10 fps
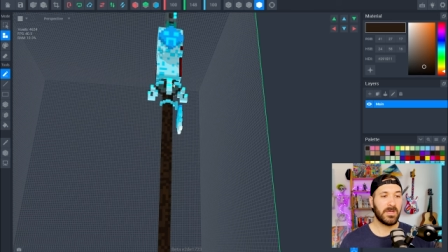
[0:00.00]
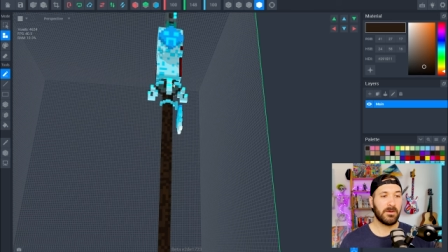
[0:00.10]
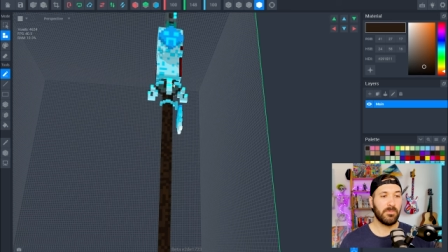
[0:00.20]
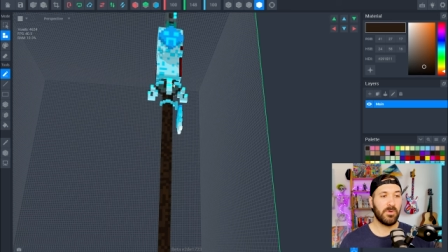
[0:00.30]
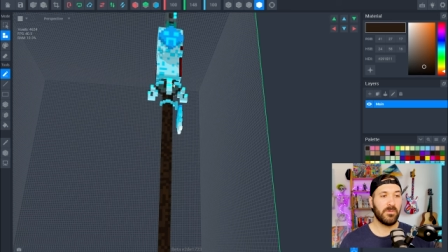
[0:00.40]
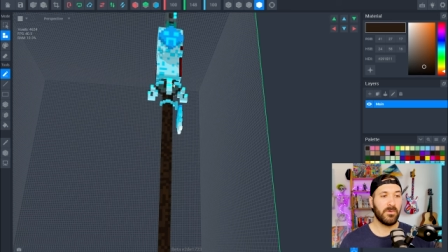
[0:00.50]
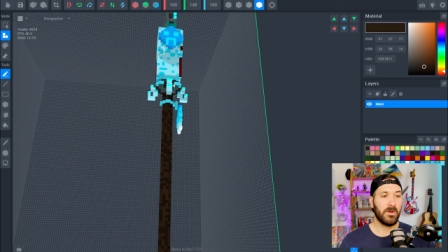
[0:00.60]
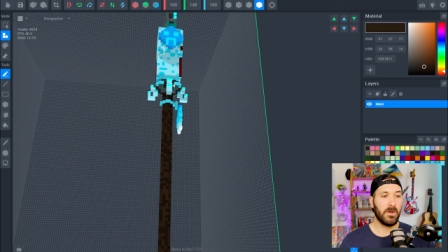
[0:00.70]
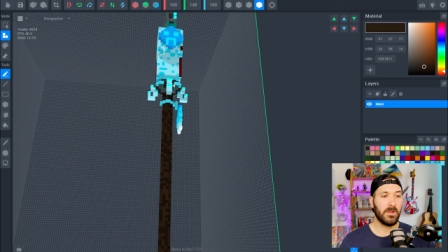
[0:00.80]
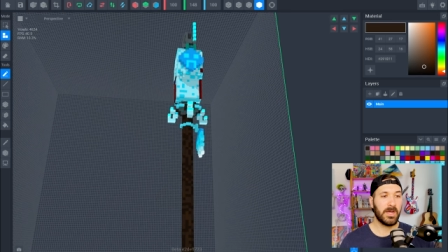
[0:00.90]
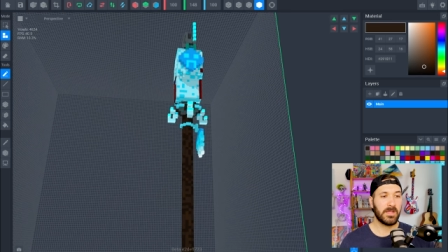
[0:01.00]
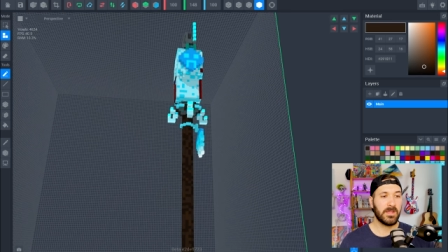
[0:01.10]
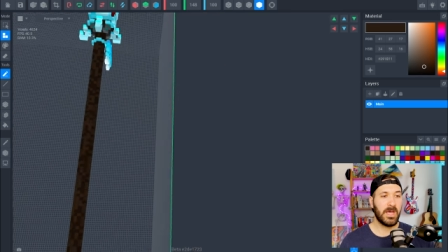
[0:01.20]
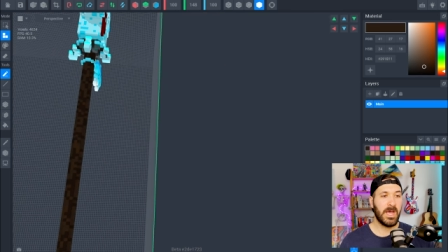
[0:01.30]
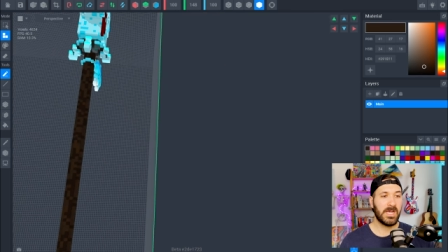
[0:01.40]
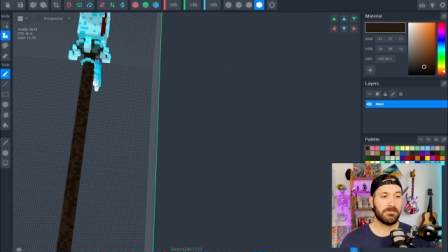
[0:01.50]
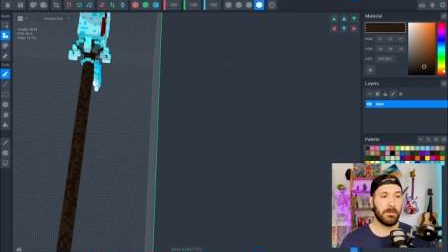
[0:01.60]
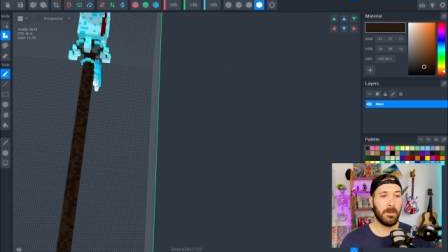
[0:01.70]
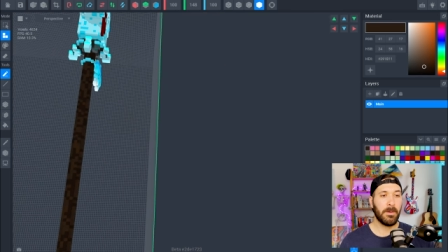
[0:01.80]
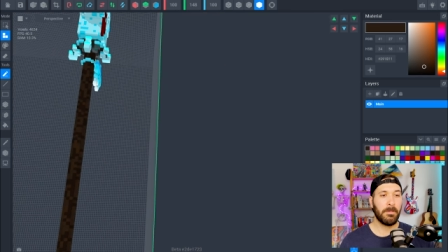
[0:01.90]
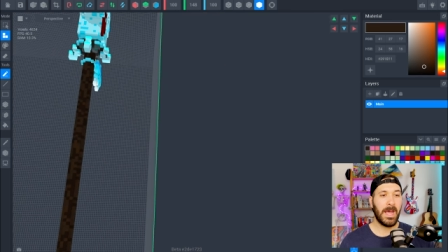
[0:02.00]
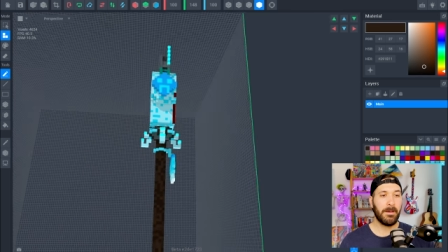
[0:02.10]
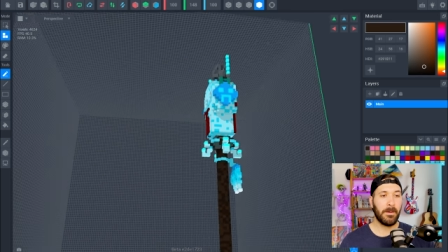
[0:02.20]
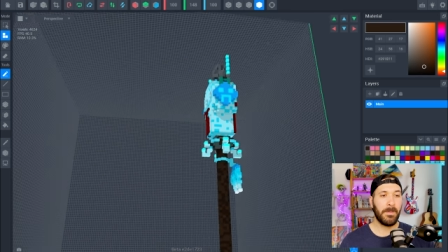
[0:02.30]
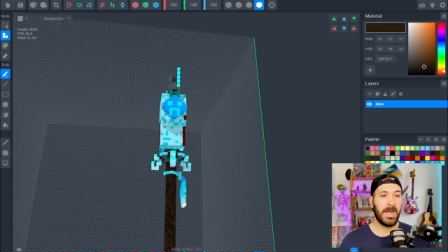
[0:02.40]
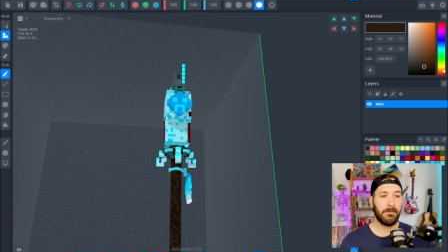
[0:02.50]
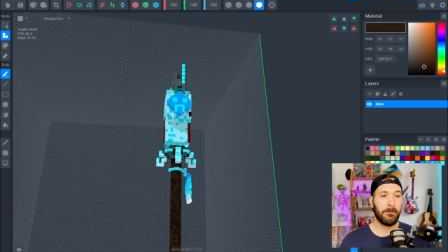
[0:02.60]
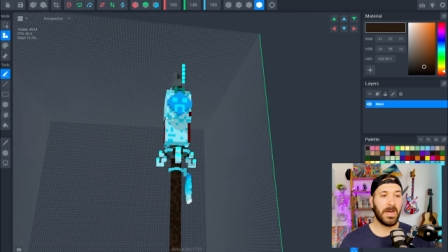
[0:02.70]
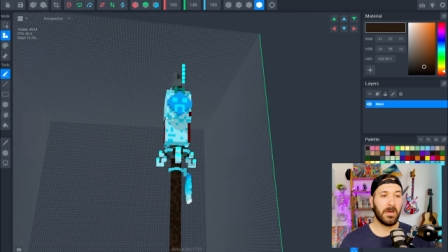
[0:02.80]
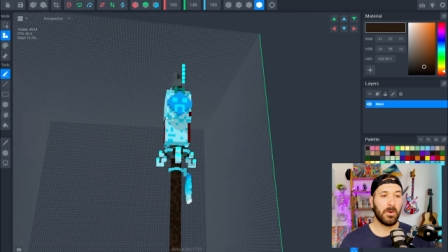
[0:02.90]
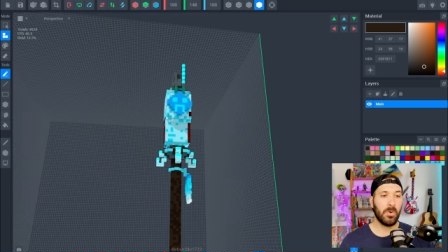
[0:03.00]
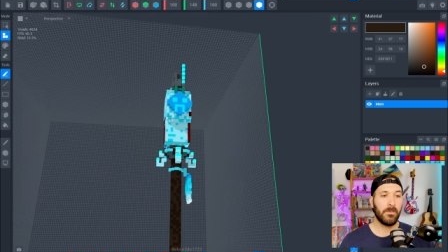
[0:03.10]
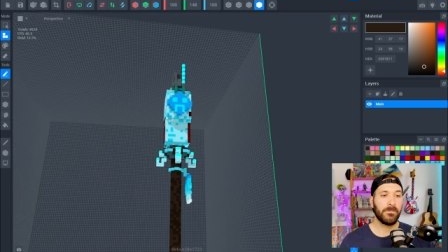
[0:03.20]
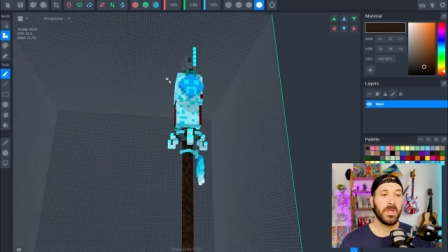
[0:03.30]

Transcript: you can move all like this, ba ba ba bam ba bam ba